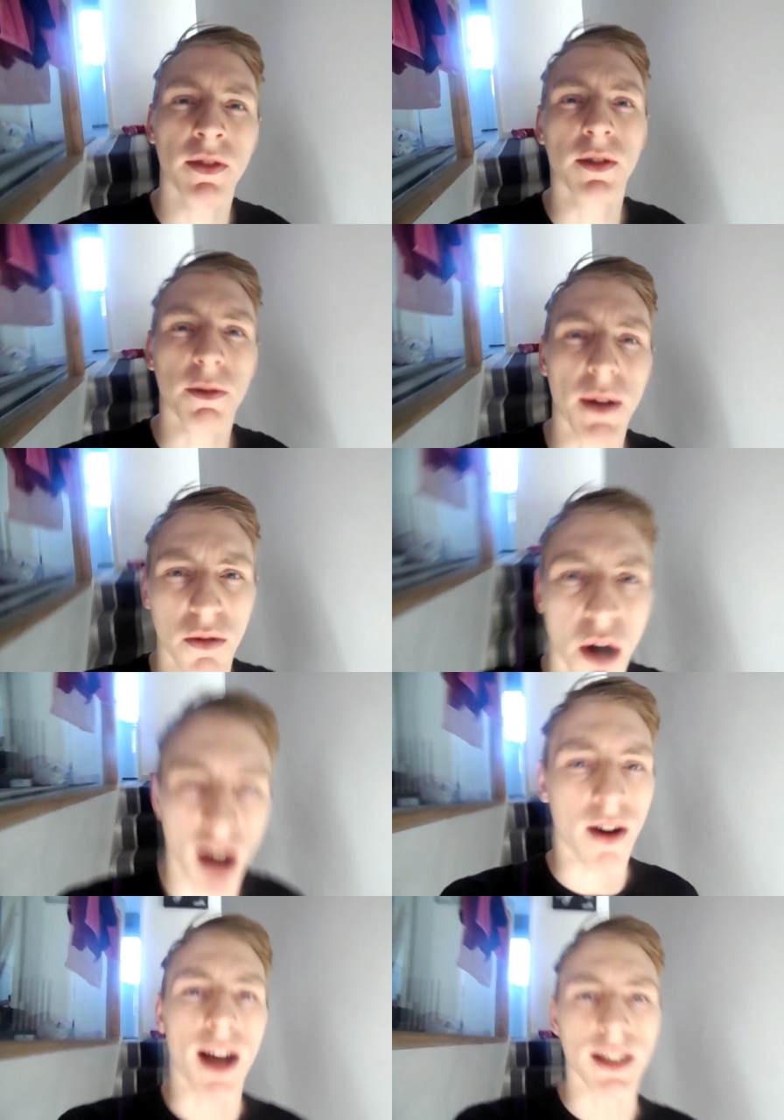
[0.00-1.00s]
It's been a
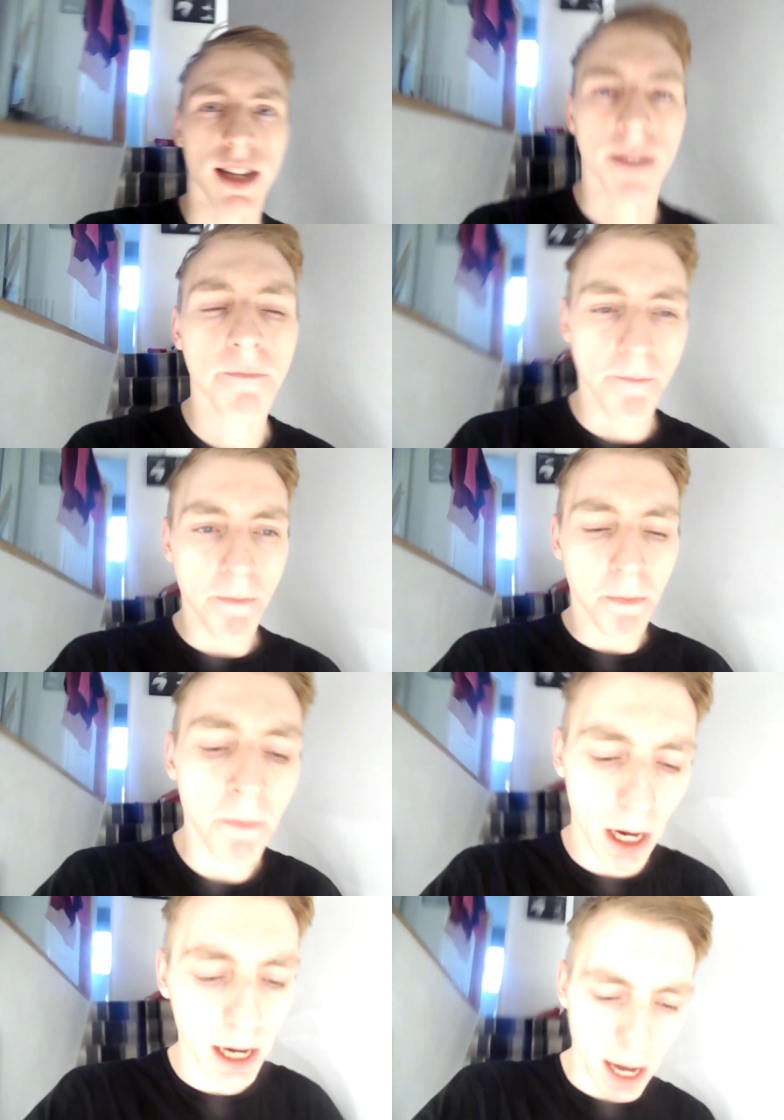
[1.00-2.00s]
while, hasn't it?
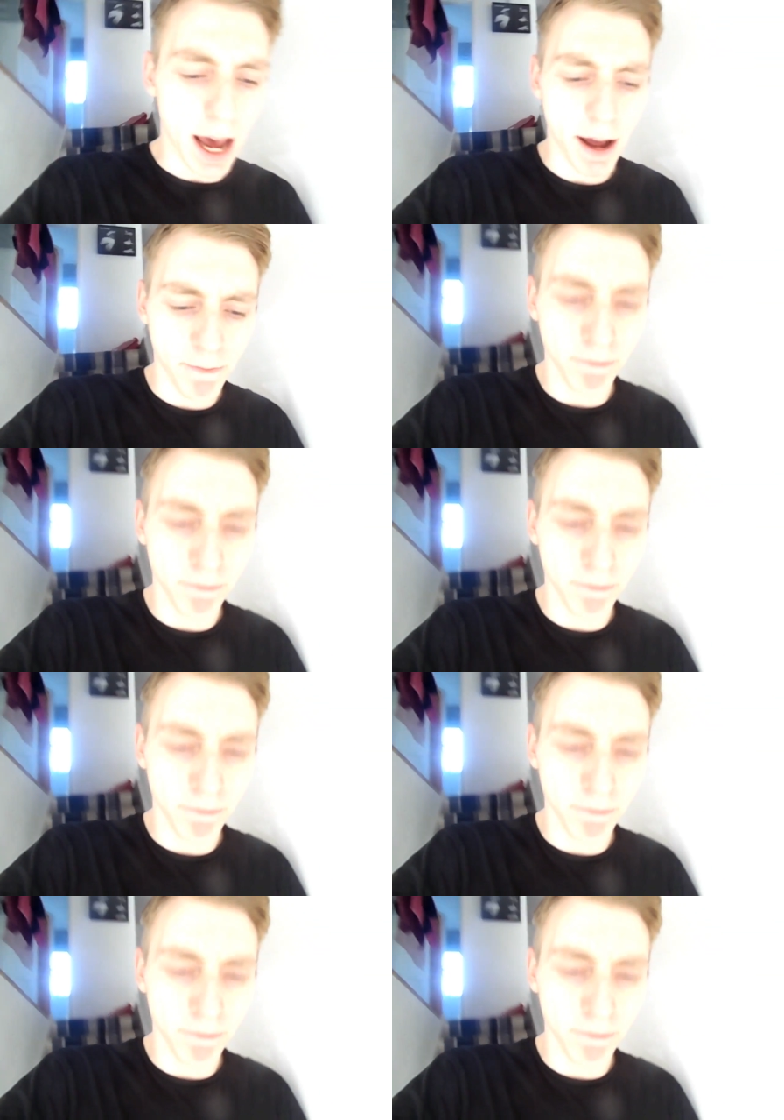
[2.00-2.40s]
Yeah.